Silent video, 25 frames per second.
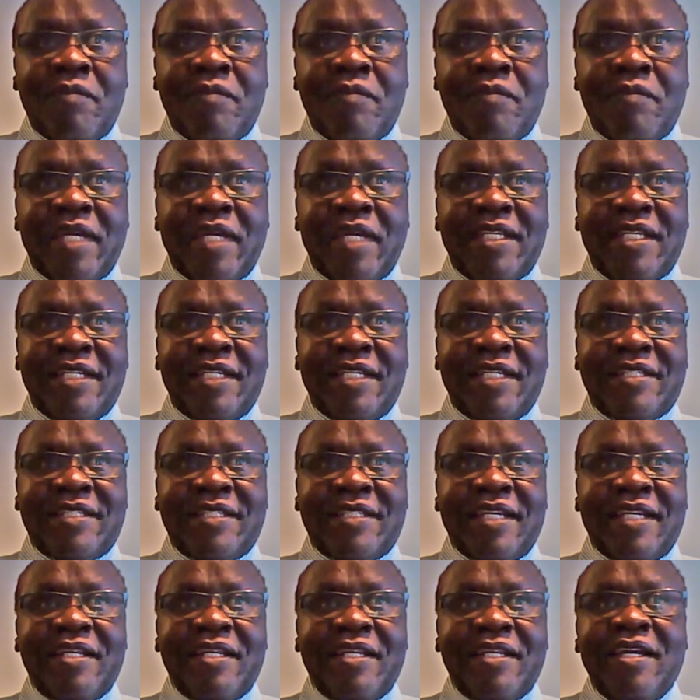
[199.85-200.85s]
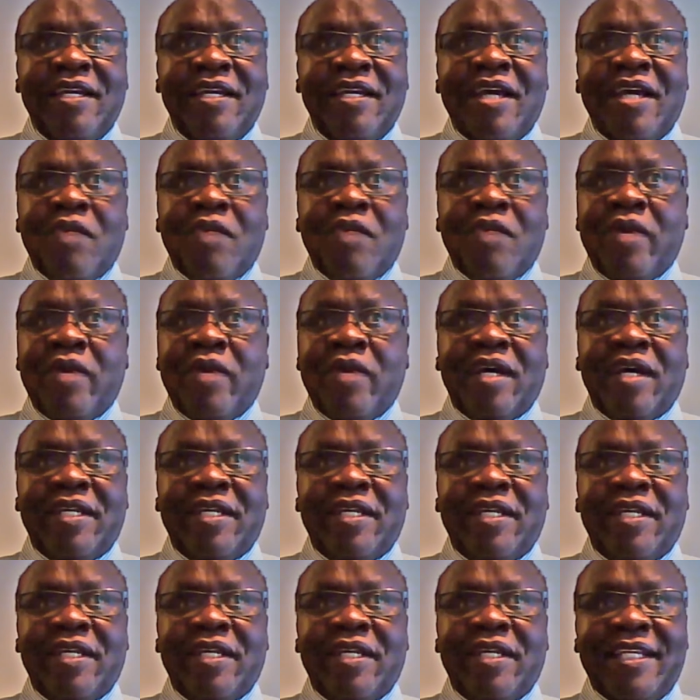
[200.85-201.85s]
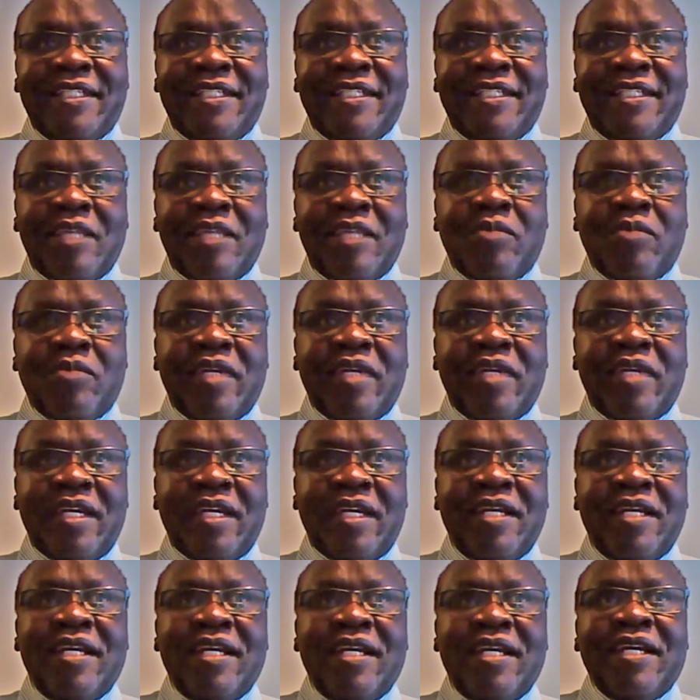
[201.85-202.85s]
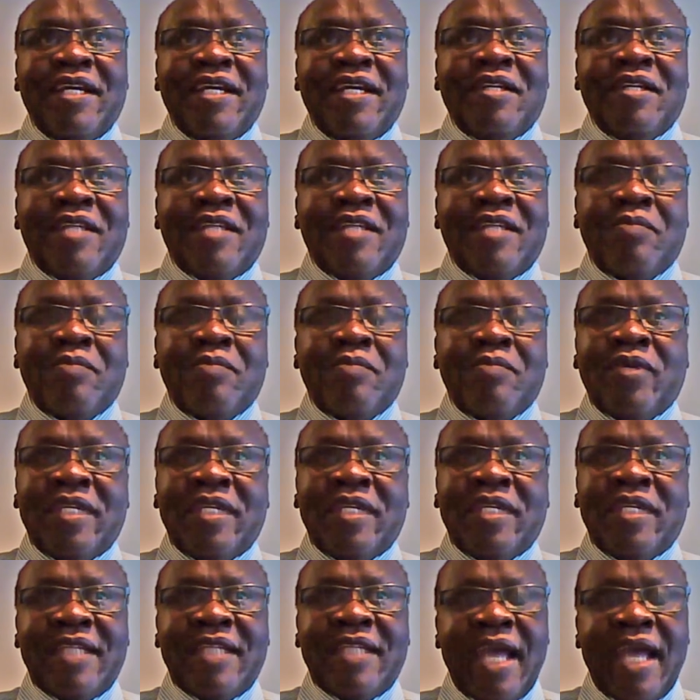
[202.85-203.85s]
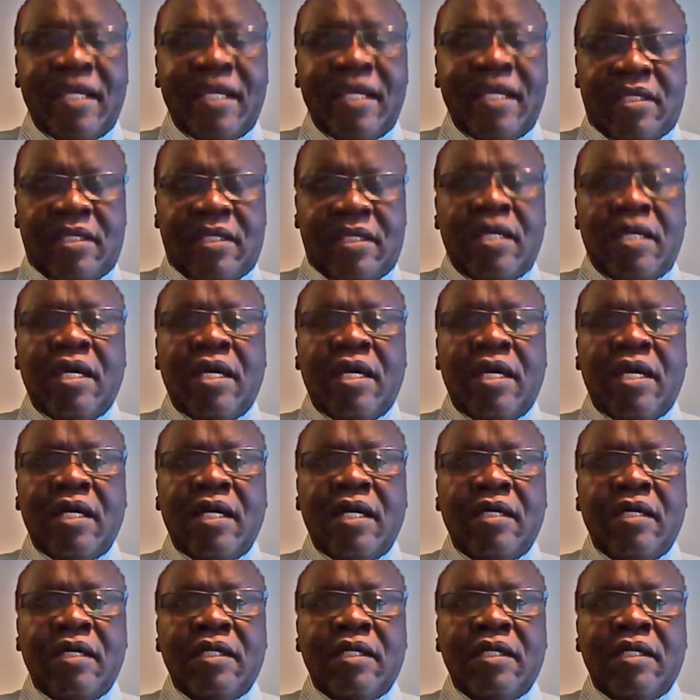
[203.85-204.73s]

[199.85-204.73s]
Then they said, we heard that there's somebody died here.